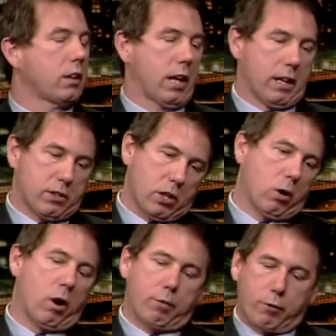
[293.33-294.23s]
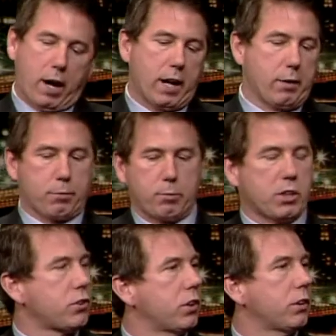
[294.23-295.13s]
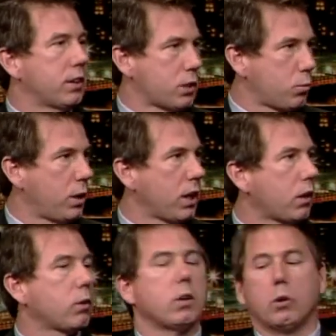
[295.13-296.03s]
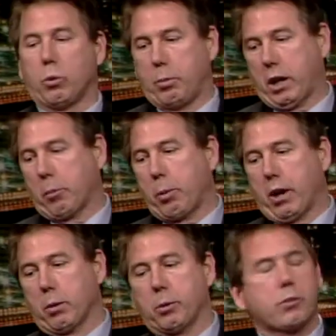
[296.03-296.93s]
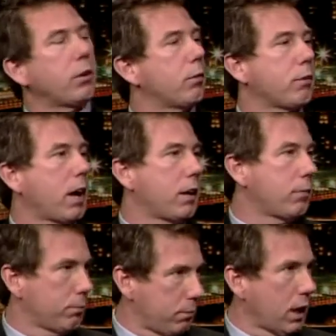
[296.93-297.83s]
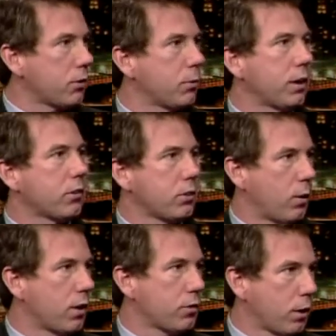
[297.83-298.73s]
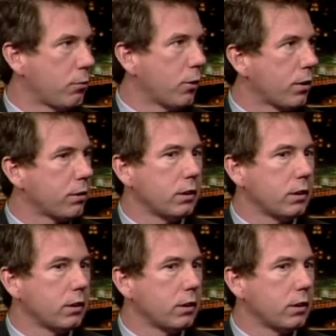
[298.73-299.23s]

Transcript: And so our Friday from this year, this week will be comparable to our Friday next week, so on and so forth.